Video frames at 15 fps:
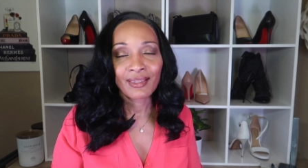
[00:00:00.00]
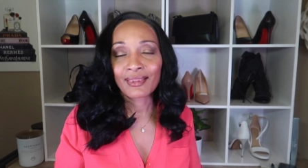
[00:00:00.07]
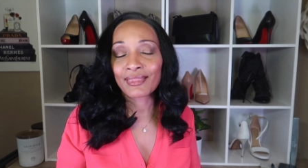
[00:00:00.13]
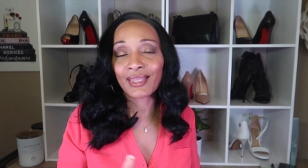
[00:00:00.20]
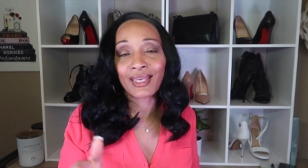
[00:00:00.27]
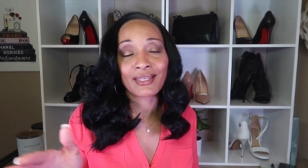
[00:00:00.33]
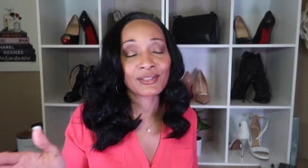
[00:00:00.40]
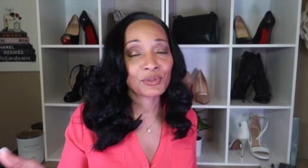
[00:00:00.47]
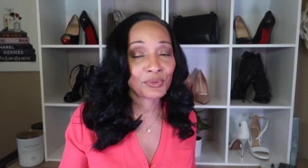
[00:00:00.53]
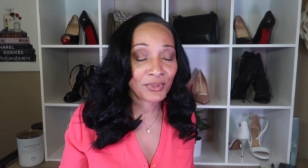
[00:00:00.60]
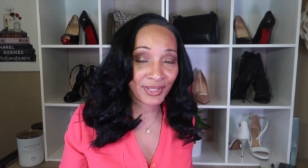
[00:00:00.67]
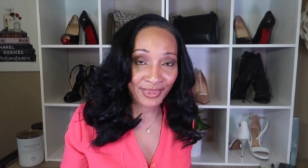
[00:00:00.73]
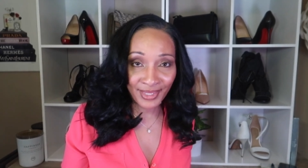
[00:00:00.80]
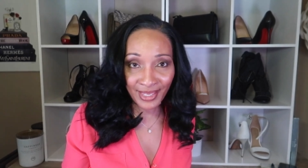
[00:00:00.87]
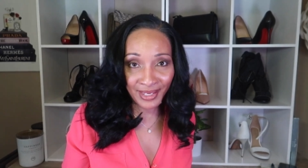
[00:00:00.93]
They
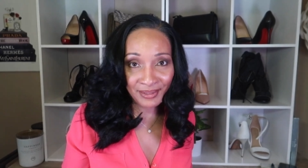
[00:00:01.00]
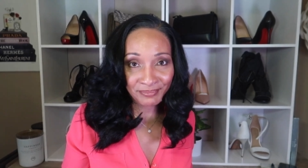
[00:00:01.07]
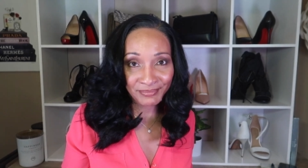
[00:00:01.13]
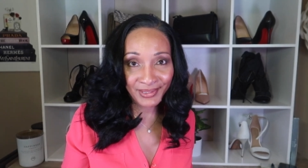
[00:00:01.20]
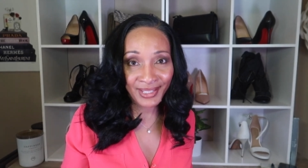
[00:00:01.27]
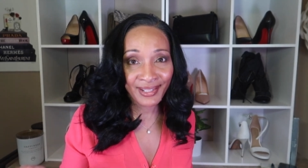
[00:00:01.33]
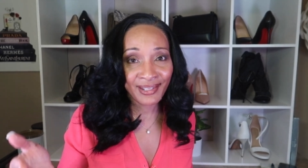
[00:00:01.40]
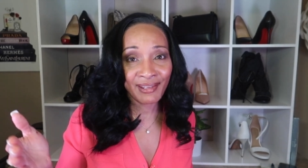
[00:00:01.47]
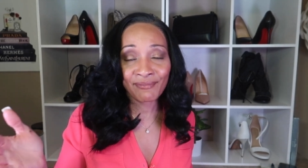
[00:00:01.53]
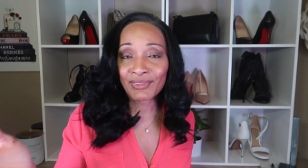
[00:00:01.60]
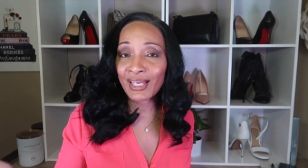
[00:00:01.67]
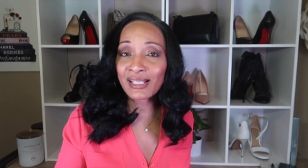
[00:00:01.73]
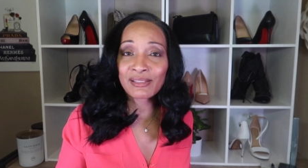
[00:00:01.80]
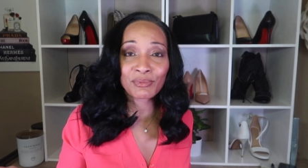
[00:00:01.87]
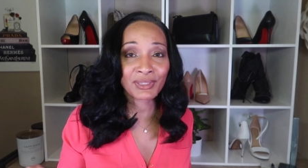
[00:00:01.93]
doing them, and if
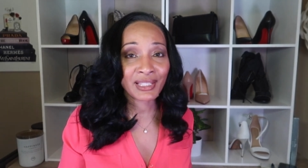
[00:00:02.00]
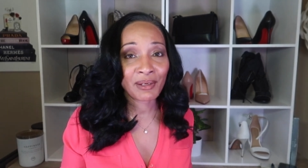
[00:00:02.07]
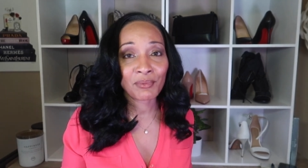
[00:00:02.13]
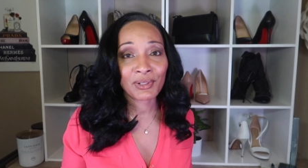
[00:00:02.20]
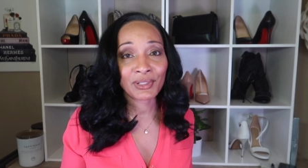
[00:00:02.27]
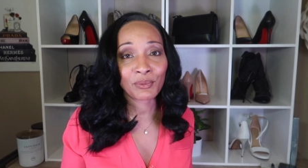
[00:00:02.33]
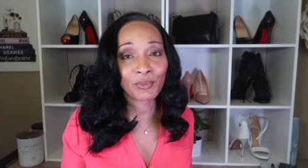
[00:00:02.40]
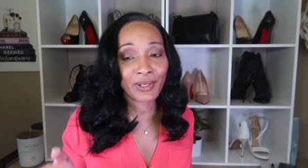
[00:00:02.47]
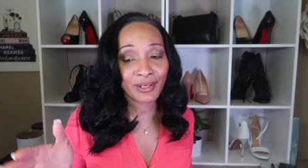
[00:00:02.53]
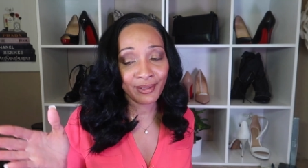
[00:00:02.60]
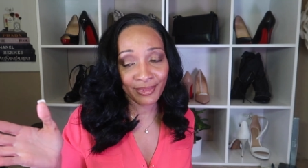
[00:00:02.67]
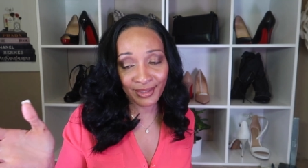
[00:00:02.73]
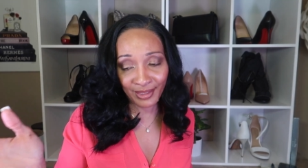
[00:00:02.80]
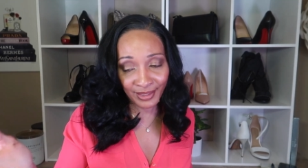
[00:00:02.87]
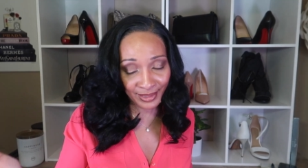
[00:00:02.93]
that's what they want to
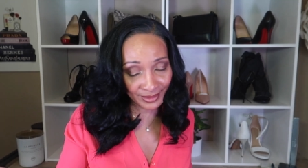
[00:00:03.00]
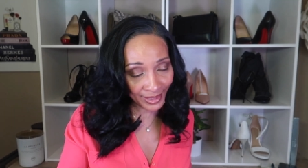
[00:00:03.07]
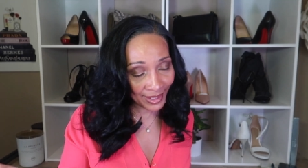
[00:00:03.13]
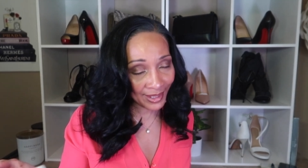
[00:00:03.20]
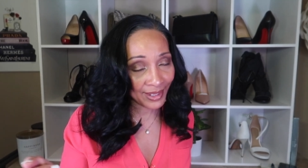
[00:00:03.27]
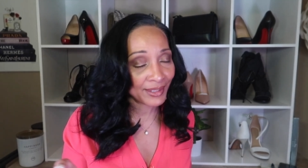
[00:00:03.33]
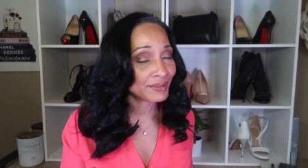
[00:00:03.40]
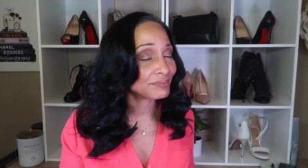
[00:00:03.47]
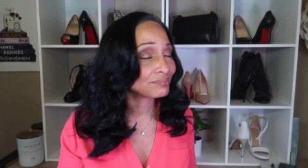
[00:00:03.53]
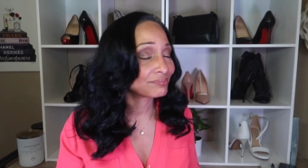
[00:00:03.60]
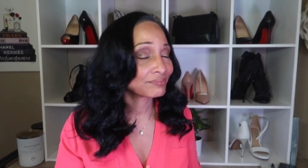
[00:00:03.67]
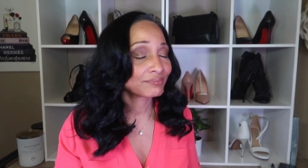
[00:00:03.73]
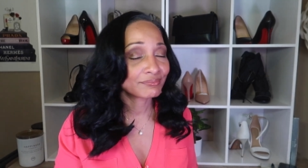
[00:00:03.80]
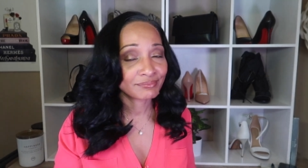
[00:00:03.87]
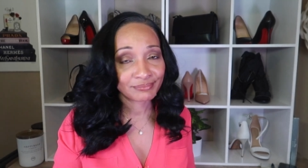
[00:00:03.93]
wear, then hey,
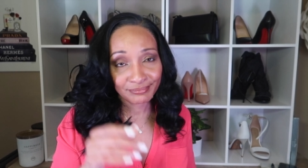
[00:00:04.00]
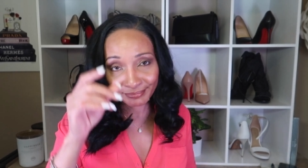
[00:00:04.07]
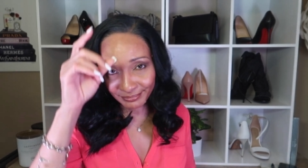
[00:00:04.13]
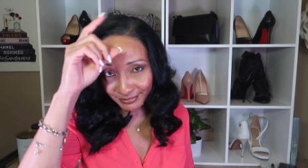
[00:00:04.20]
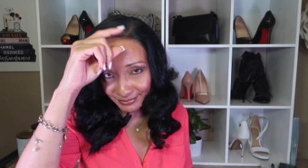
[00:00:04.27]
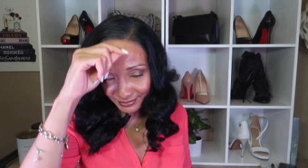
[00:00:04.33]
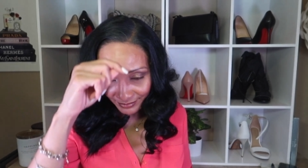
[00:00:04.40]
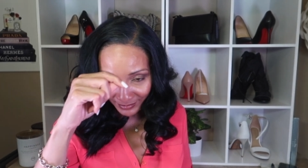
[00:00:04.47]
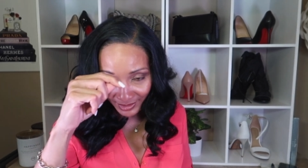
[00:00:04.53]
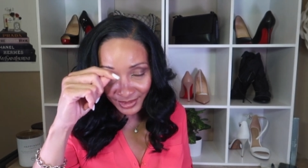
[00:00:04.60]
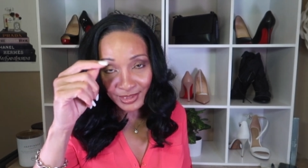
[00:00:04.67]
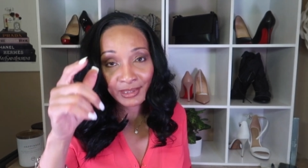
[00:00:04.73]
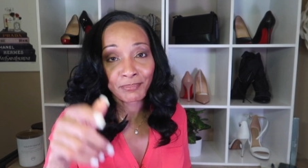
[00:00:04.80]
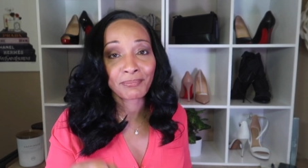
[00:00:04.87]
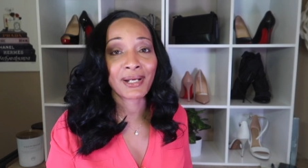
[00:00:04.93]

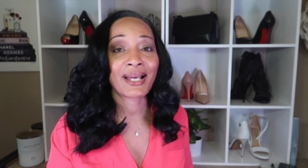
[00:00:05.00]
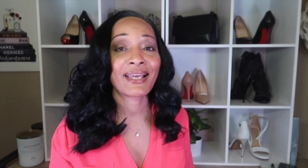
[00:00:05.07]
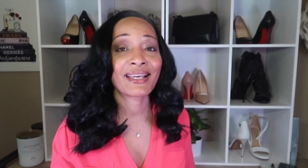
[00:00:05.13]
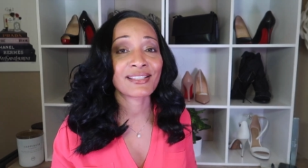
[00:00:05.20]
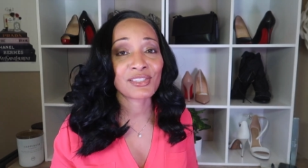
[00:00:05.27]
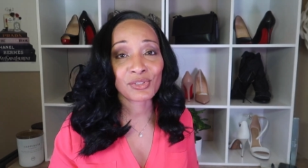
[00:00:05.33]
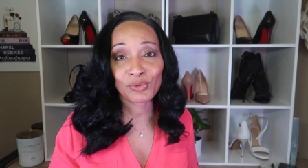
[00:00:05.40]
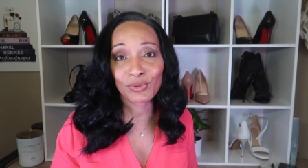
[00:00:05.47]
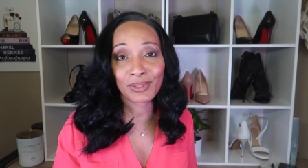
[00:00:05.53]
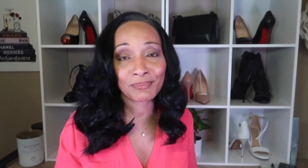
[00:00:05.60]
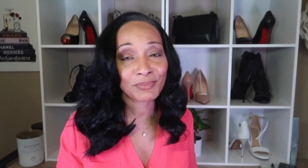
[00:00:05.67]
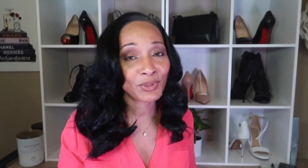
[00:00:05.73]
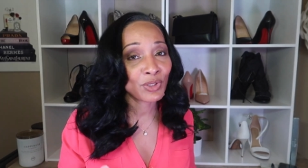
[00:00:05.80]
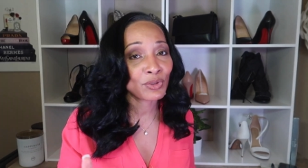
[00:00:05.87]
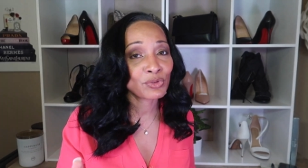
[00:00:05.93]
tip my hat to them.
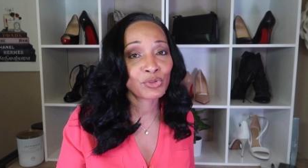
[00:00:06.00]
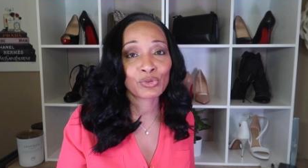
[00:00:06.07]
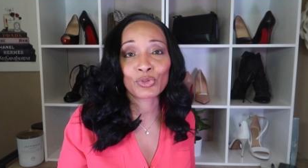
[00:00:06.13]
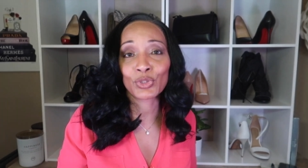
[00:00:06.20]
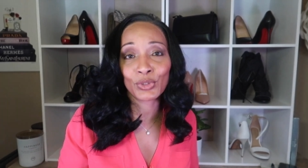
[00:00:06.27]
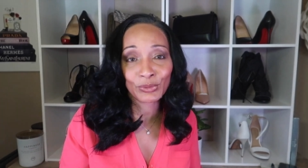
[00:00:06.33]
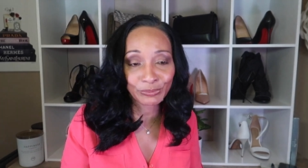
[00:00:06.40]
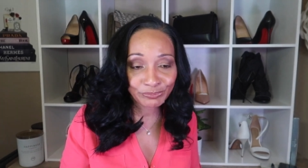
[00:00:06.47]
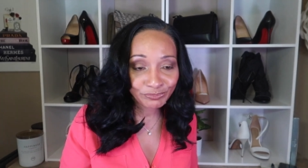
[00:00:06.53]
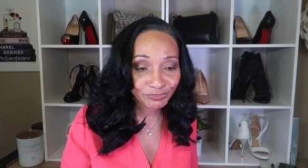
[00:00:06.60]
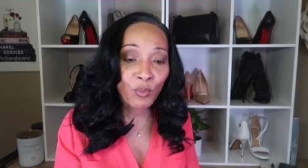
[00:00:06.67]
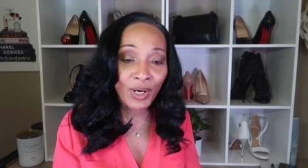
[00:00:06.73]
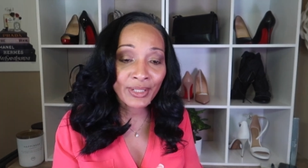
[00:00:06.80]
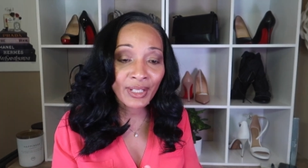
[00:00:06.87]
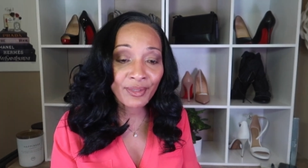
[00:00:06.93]
Go do you.
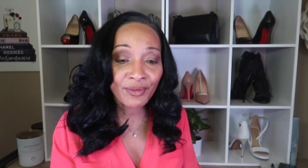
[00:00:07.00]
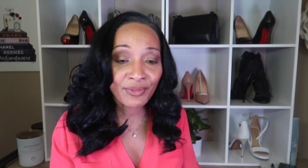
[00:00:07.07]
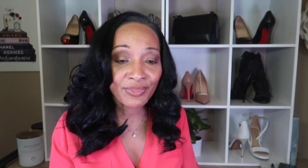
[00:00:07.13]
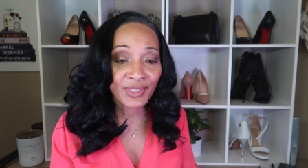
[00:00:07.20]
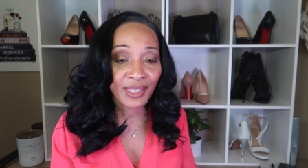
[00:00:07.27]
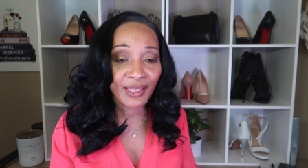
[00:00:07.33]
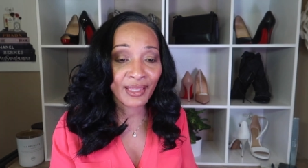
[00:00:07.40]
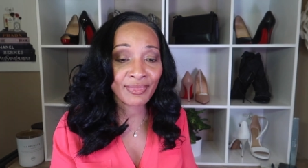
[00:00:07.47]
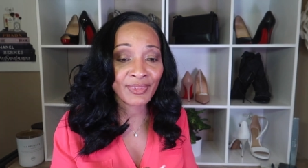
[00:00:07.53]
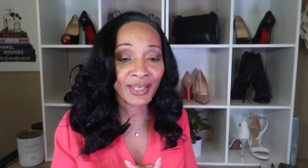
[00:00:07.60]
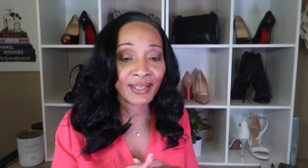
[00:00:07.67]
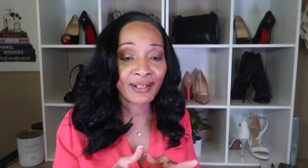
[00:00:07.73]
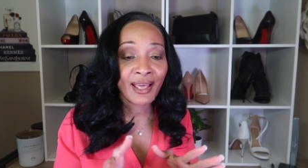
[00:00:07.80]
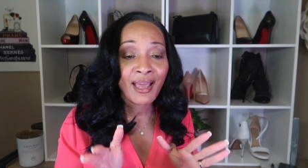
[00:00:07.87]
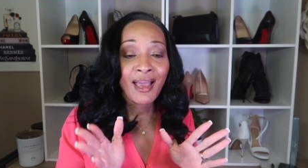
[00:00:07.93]
One other thing
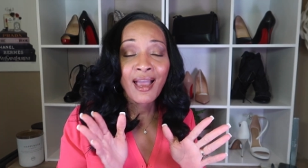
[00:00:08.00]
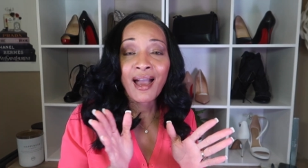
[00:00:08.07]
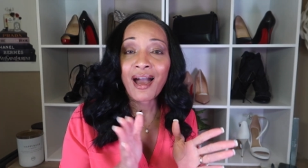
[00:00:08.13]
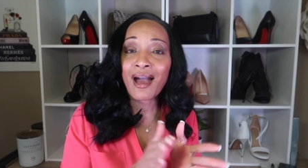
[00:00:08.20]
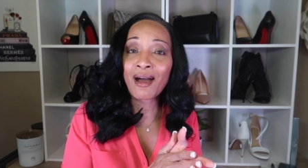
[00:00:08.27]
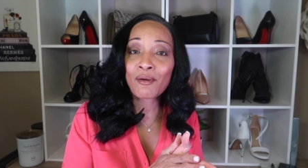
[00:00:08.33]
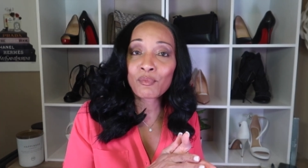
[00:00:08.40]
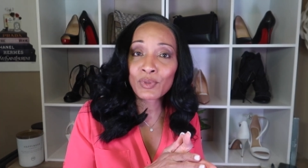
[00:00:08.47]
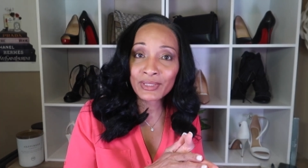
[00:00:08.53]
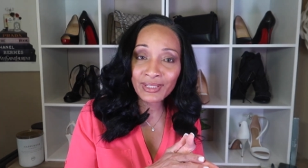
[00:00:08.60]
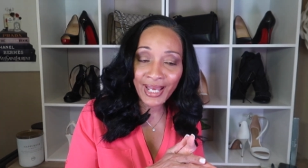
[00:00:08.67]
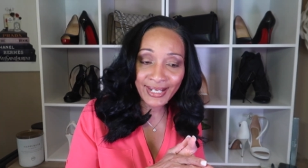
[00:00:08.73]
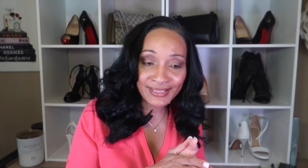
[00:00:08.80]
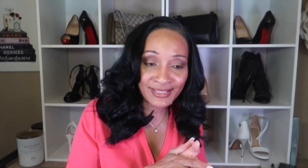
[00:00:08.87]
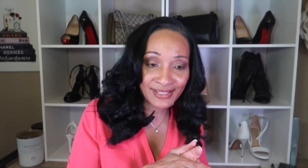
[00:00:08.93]
that I would
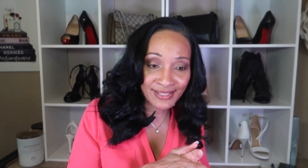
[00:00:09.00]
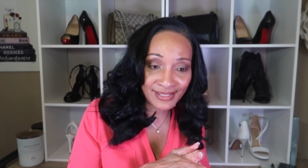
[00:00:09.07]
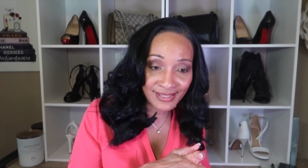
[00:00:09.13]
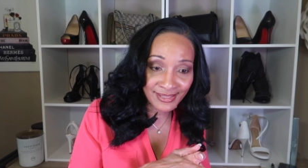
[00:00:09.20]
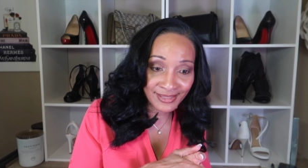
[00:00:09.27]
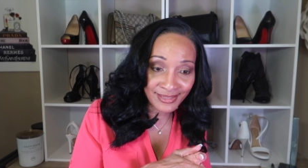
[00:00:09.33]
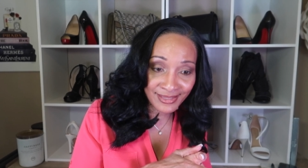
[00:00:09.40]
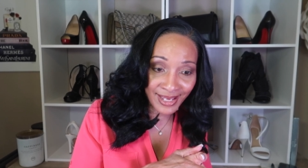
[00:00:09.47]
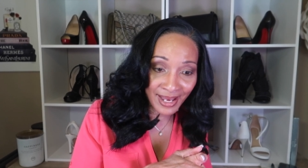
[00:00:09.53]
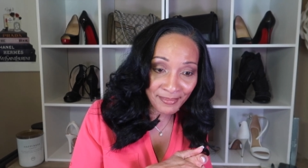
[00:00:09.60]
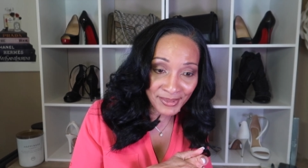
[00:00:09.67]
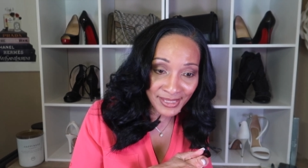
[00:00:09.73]
like to stop